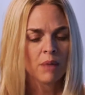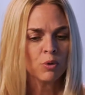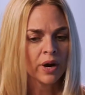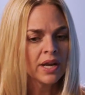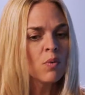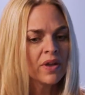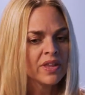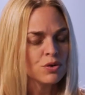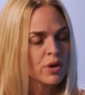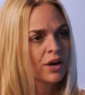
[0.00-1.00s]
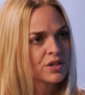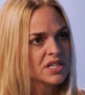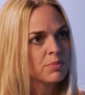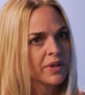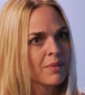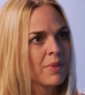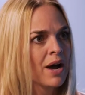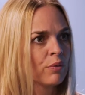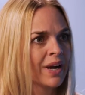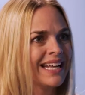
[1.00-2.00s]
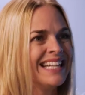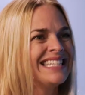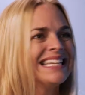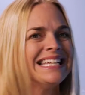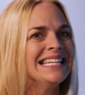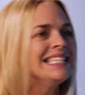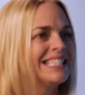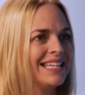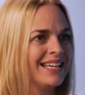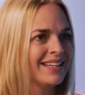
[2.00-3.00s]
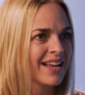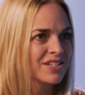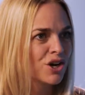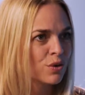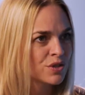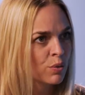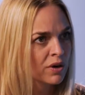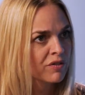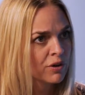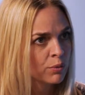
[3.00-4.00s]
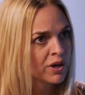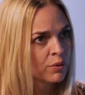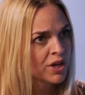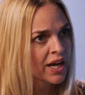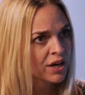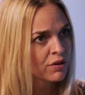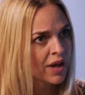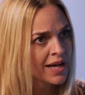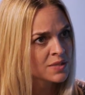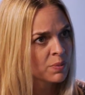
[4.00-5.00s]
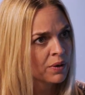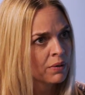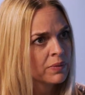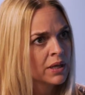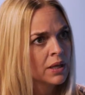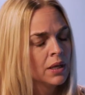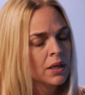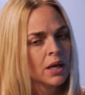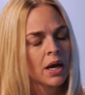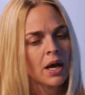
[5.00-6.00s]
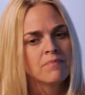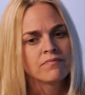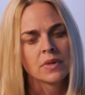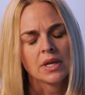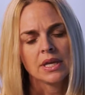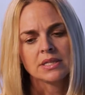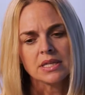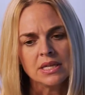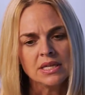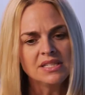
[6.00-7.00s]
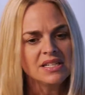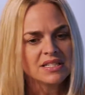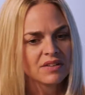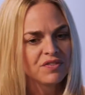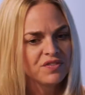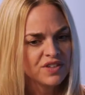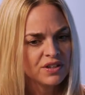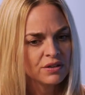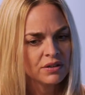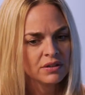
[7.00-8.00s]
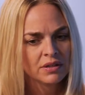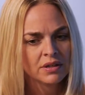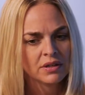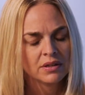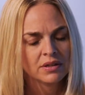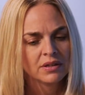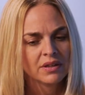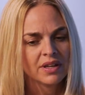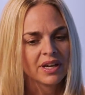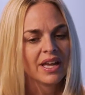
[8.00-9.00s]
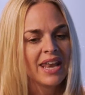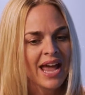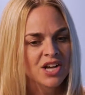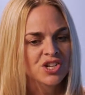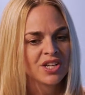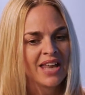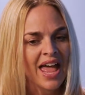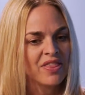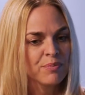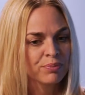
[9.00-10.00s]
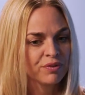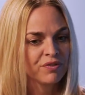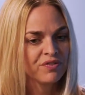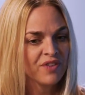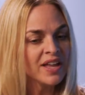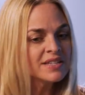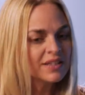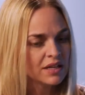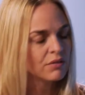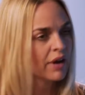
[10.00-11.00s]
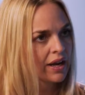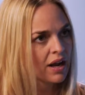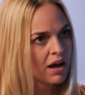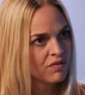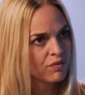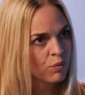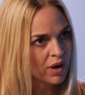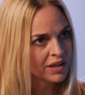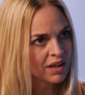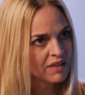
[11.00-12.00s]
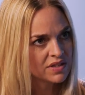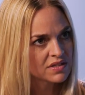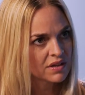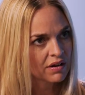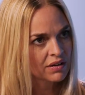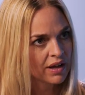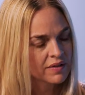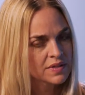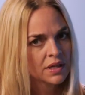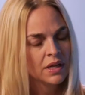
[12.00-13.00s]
or anyone that you care deeply about, right? It's easy not to go into work for a morning when you gotta go to the hospital. It's easy to feel the connection and the profundity, right, of what love is in our lives.